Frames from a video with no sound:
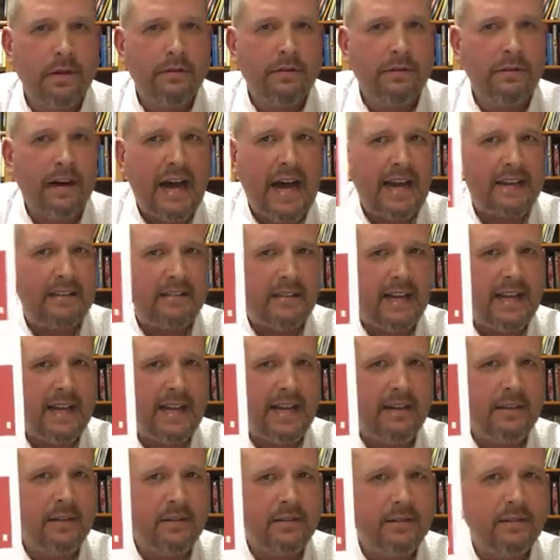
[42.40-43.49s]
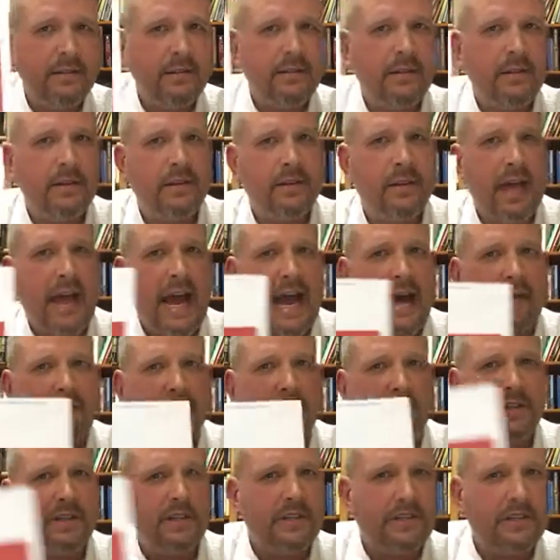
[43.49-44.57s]
Vlad Lenin
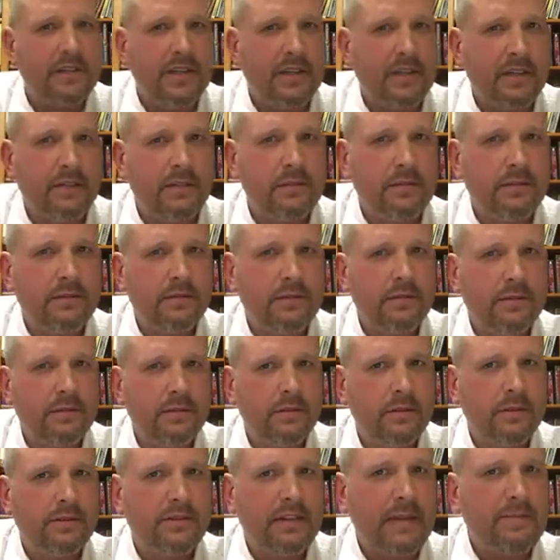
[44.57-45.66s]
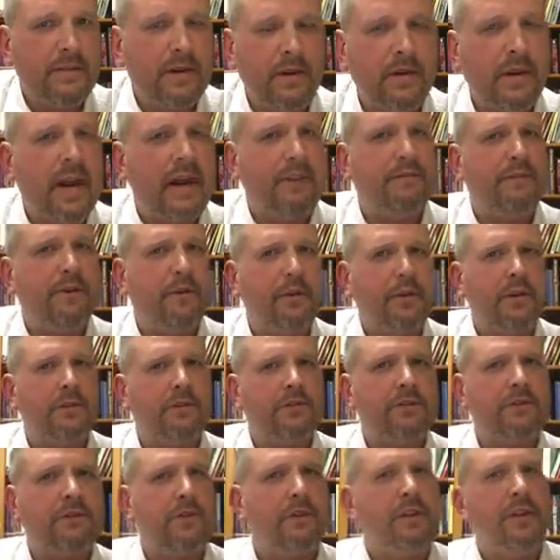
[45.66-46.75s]
hammer and sickle Democrat
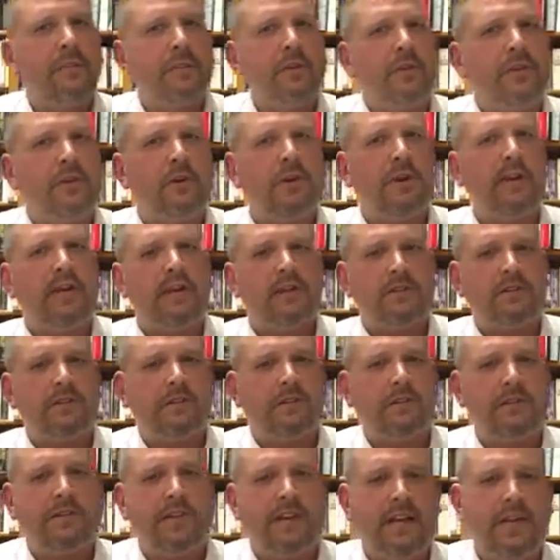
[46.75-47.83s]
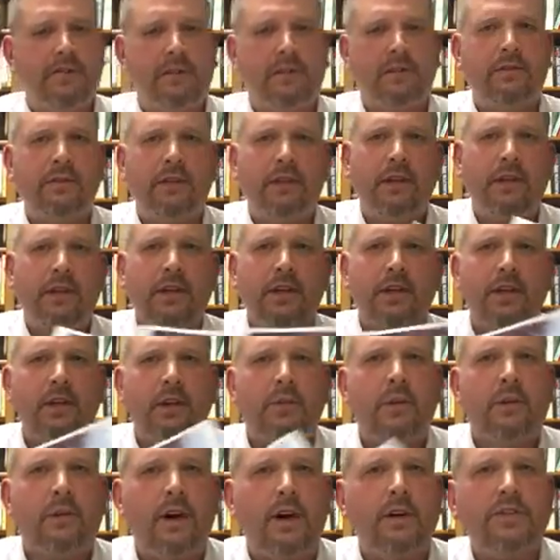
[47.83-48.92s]
voters. So they'll be joining us at the table.
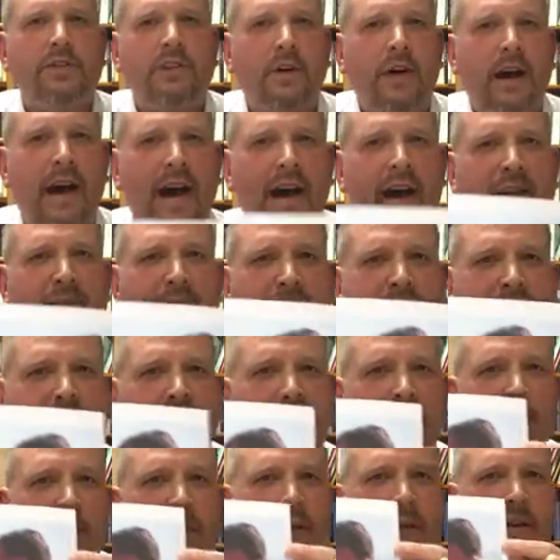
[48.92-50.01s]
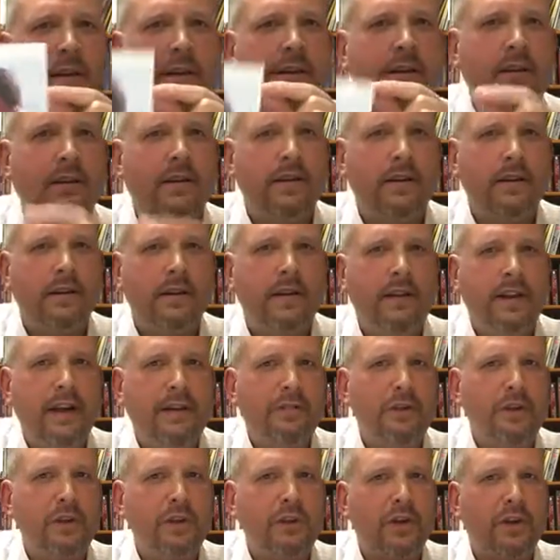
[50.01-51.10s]
We'll also have the
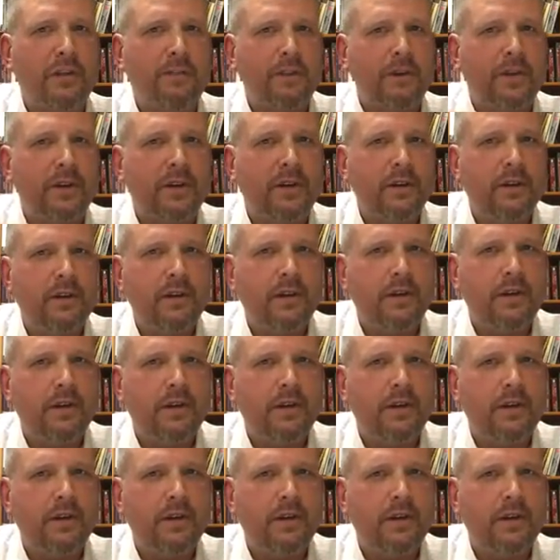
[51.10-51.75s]
never Trumper